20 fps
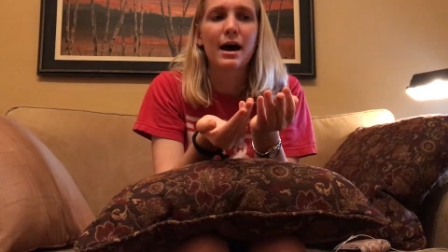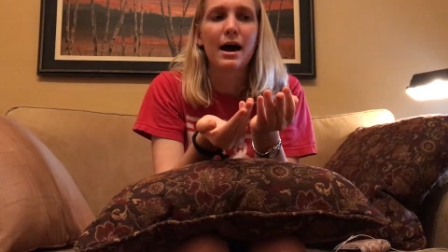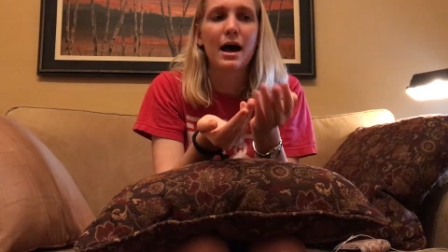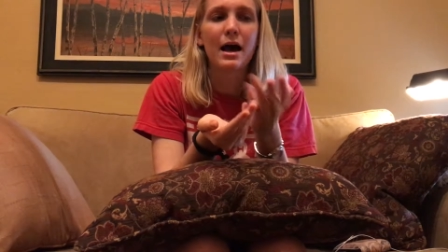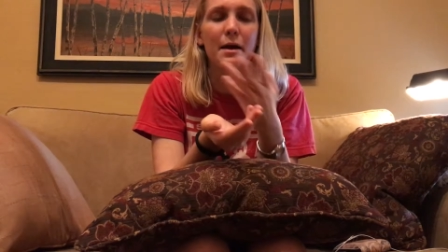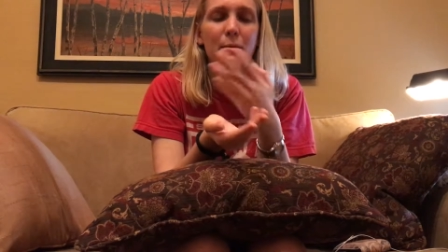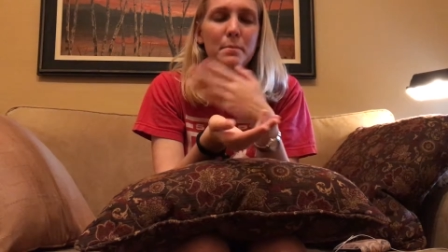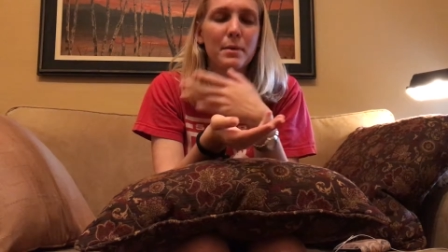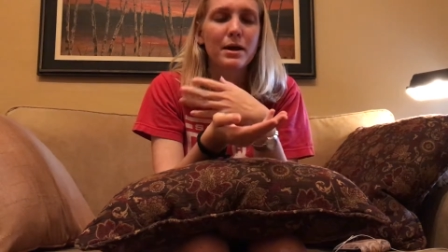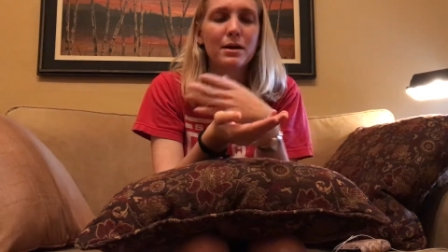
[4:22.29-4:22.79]

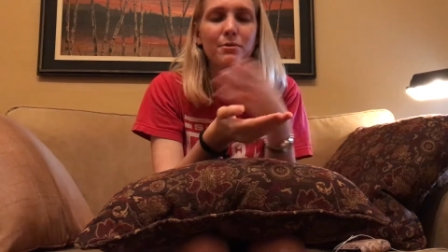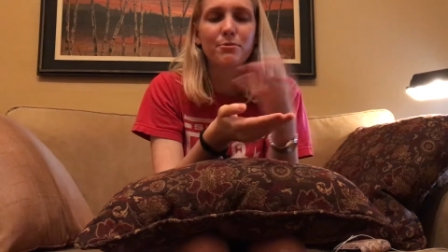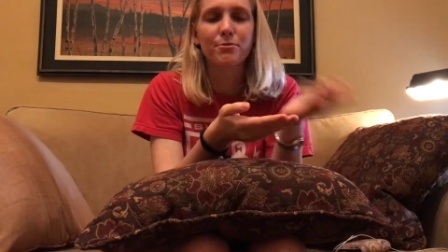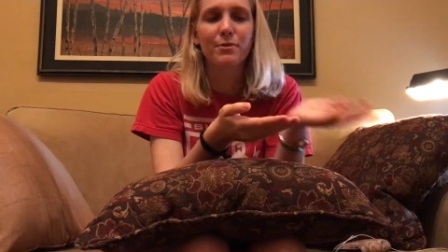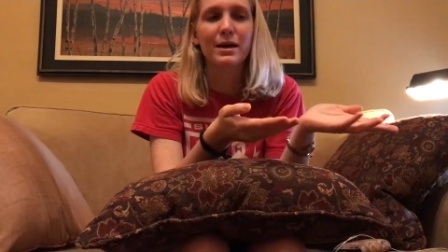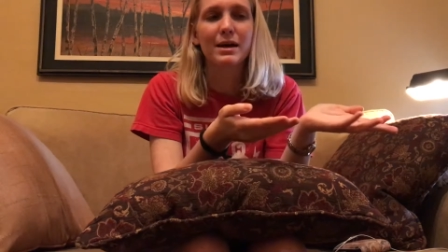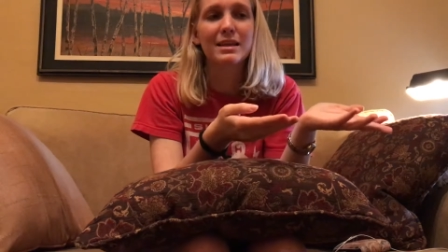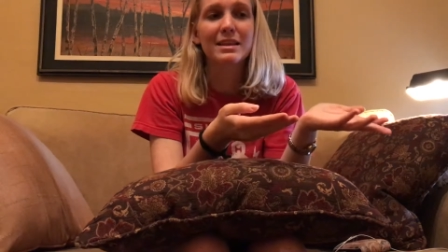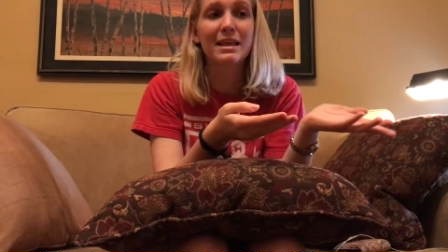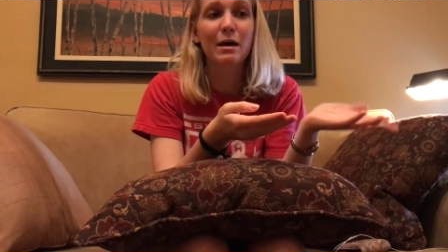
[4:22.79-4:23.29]
I made a
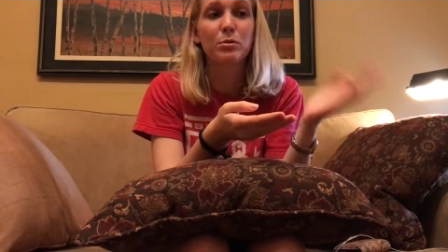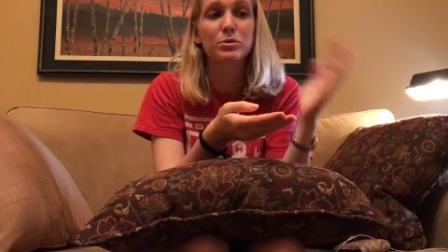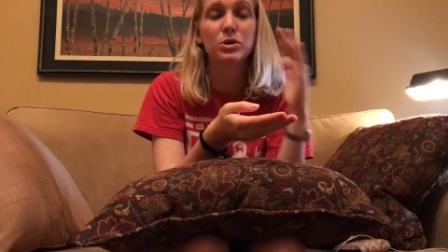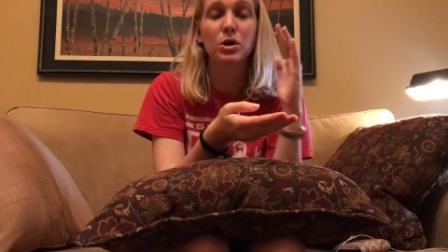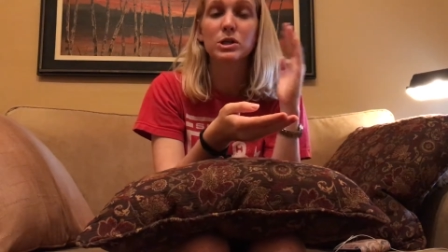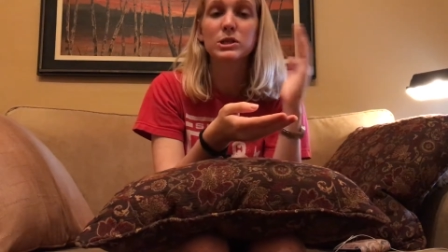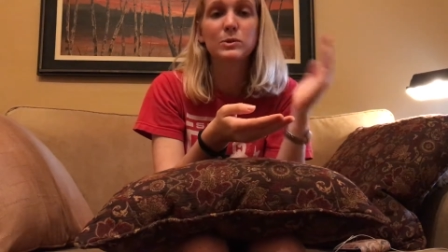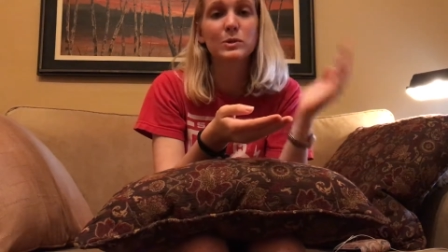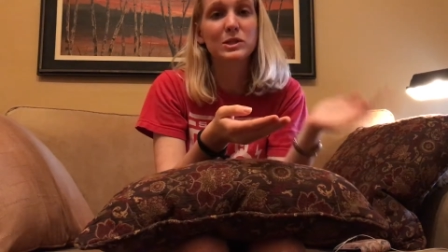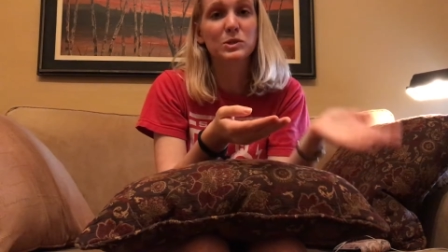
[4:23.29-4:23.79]
friend that was
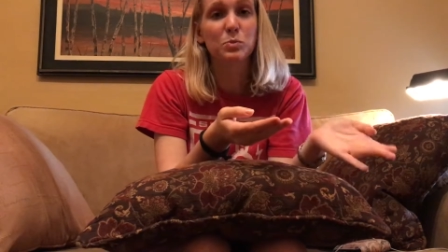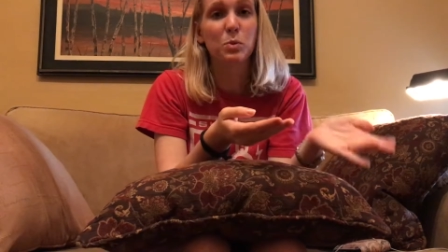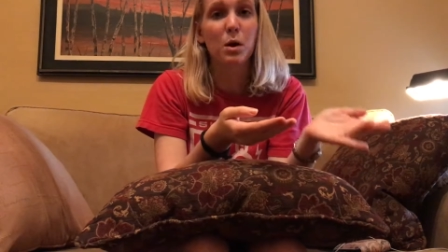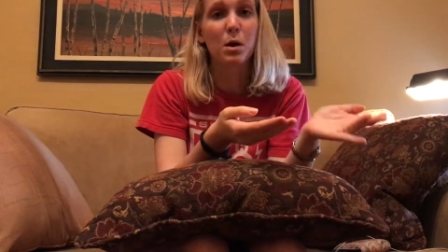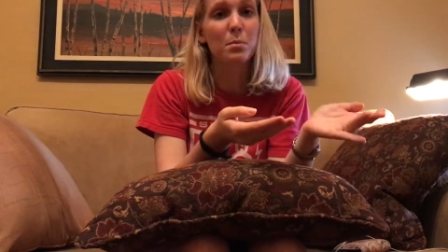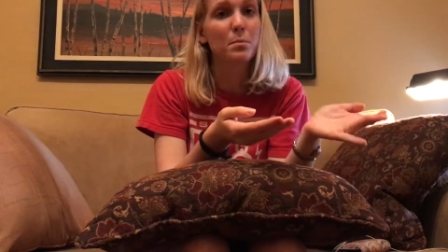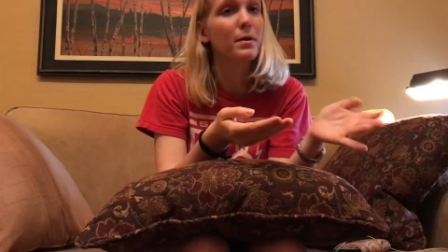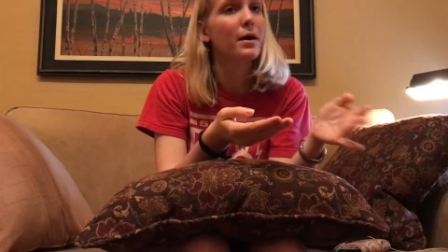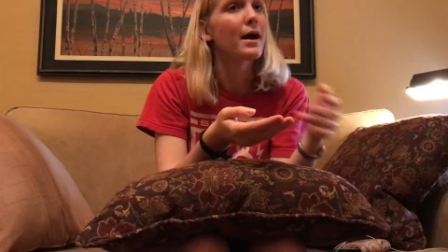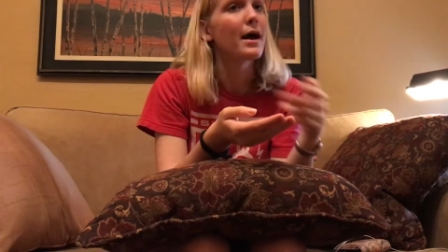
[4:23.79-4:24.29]
also at
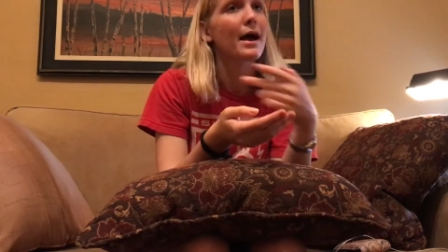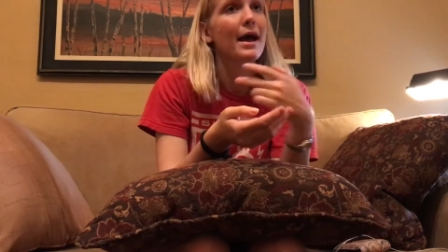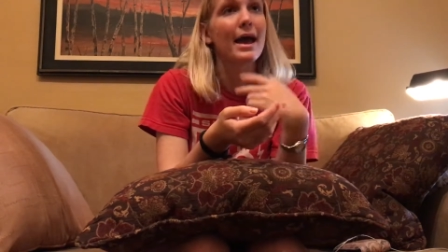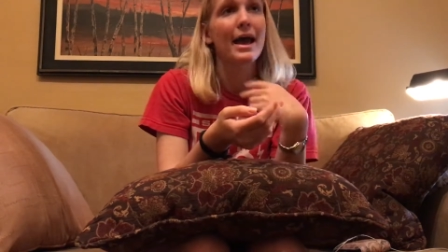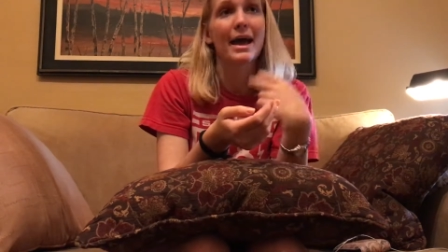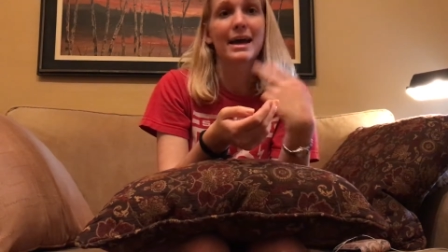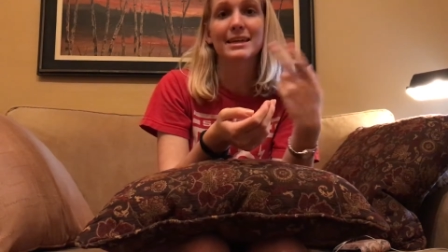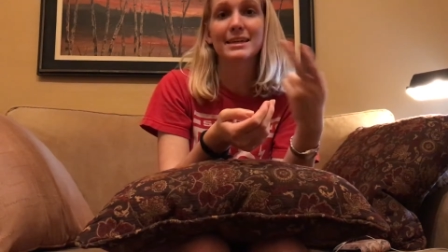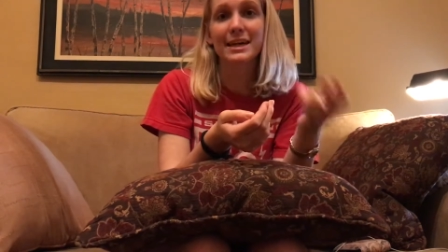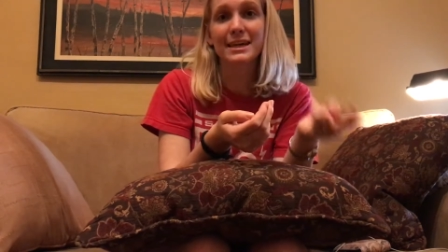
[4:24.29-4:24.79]
Swamp
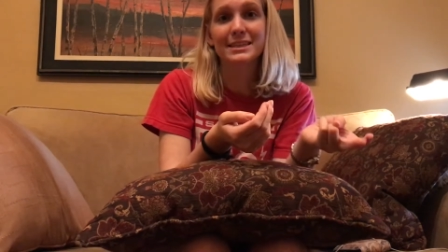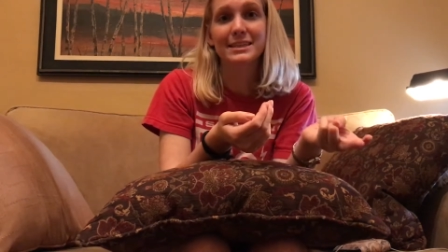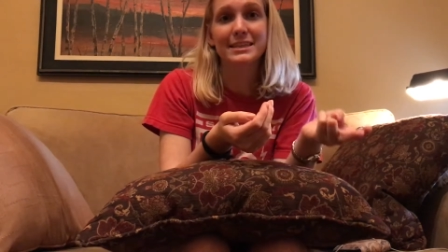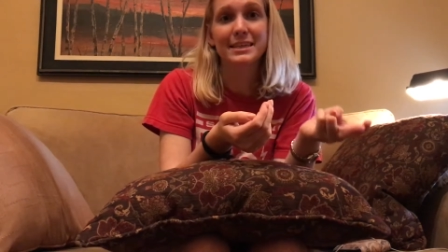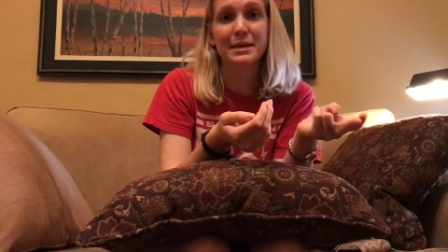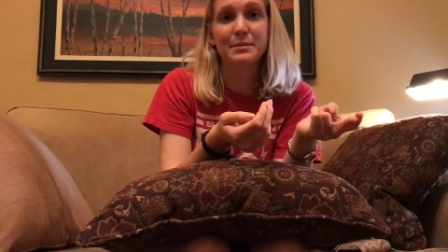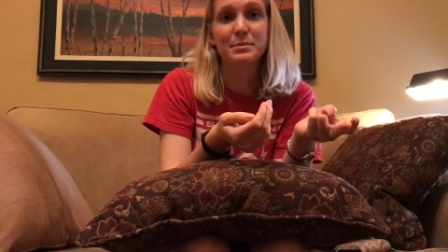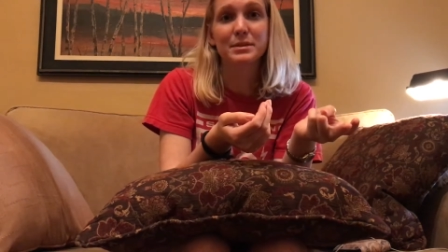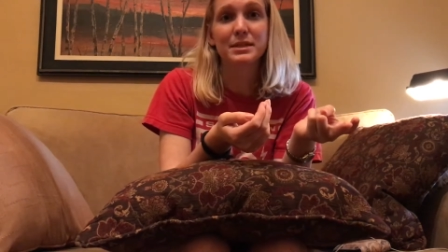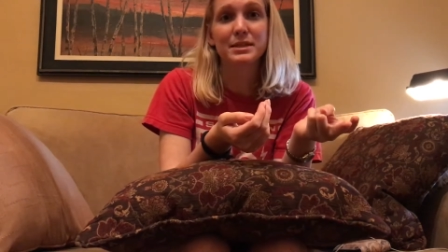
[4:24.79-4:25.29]
and
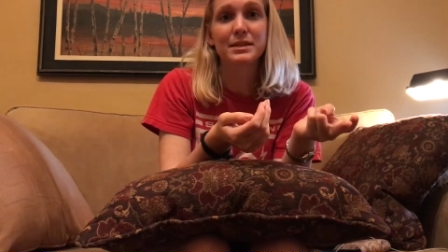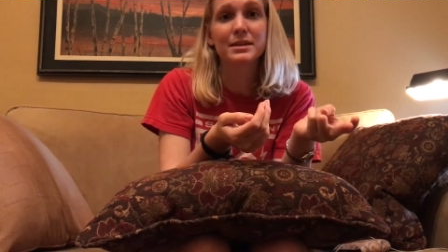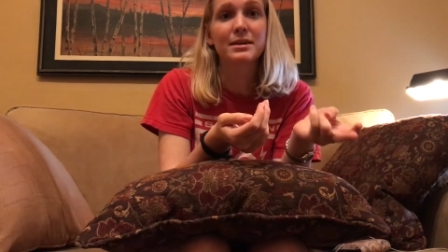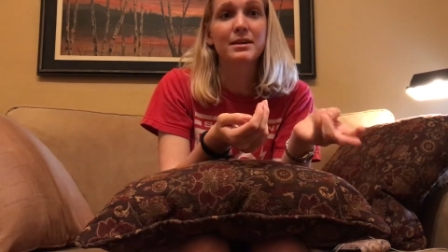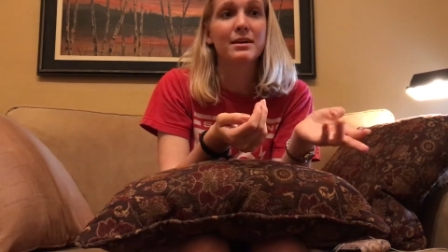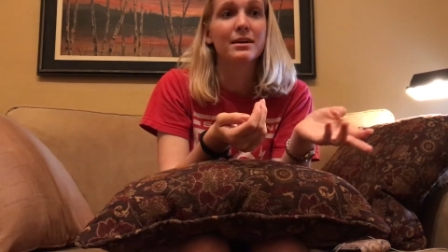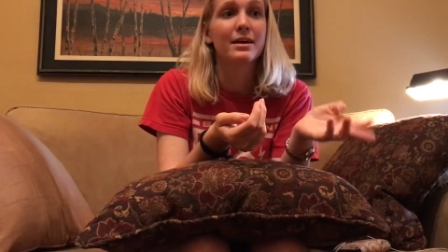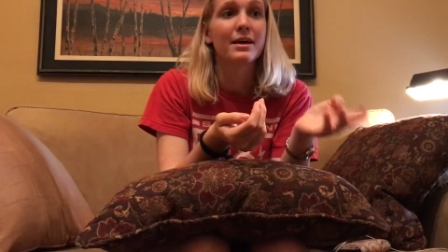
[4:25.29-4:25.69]
ICMC,